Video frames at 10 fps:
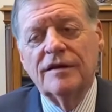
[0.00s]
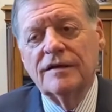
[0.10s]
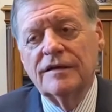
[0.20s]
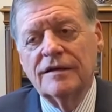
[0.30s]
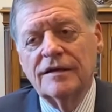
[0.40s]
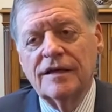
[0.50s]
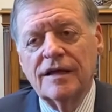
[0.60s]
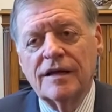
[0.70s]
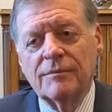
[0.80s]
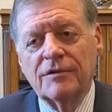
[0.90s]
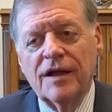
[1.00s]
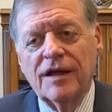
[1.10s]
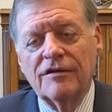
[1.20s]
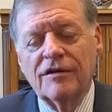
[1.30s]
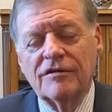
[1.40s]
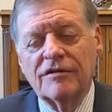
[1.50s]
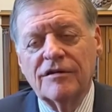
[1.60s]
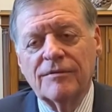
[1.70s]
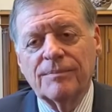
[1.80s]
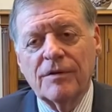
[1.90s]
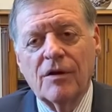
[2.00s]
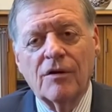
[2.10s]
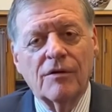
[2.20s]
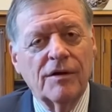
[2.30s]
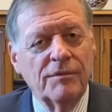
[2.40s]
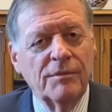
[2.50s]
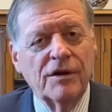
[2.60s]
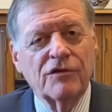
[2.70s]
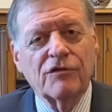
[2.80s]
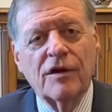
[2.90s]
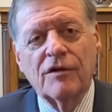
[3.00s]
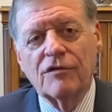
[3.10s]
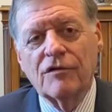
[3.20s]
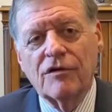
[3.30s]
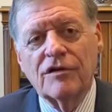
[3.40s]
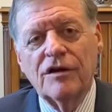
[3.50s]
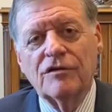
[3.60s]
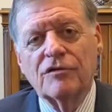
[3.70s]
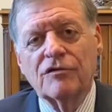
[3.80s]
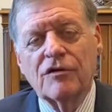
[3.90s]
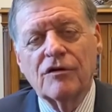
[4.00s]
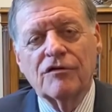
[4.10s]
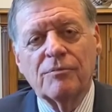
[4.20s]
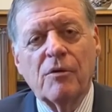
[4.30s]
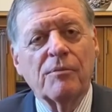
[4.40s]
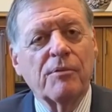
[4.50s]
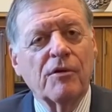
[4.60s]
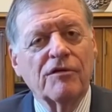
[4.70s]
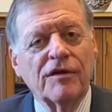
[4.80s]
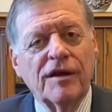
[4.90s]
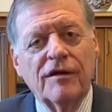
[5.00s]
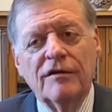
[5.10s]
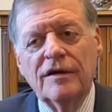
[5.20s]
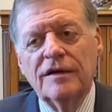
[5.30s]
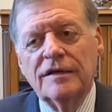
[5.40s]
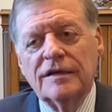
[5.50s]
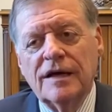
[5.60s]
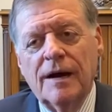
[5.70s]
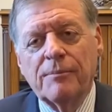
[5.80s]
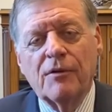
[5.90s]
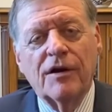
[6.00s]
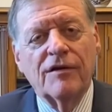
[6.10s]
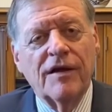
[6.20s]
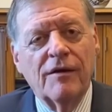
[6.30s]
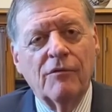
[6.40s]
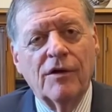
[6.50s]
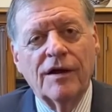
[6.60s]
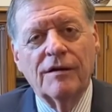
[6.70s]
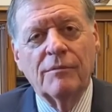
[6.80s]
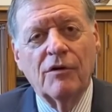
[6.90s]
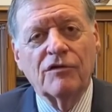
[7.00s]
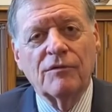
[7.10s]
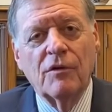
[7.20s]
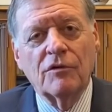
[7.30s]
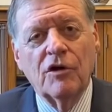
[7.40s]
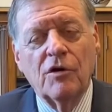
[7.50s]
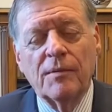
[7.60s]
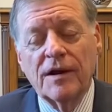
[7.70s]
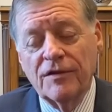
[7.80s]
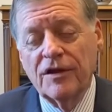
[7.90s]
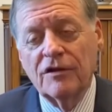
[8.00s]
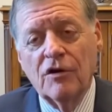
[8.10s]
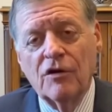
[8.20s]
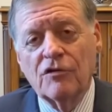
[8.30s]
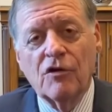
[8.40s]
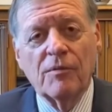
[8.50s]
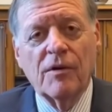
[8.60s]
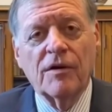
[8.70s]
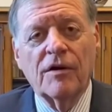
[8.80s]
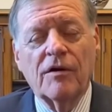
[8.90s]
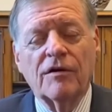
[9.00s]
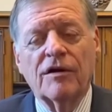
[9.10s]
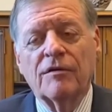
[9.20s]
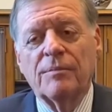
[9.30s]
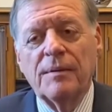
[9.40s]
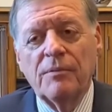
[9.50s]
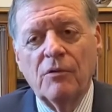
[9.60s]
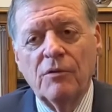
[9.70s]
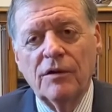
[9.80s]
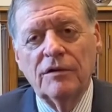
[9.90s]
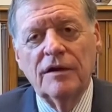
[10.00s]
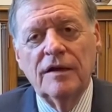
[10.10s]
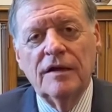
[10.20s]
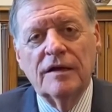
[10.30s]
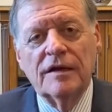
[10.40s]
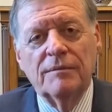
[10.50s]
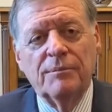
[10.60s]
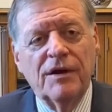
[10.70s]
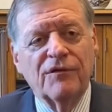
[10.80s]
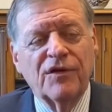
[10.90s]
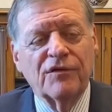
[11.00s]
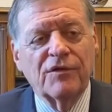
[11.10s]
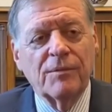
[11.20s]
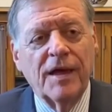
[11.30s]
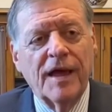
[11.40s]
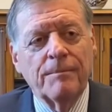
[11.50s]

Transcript: Again, I'm glad that our administrators, our teachers, our support personnel operated that way in most of Oklahoma, and I think long-term our young people will benefit from that.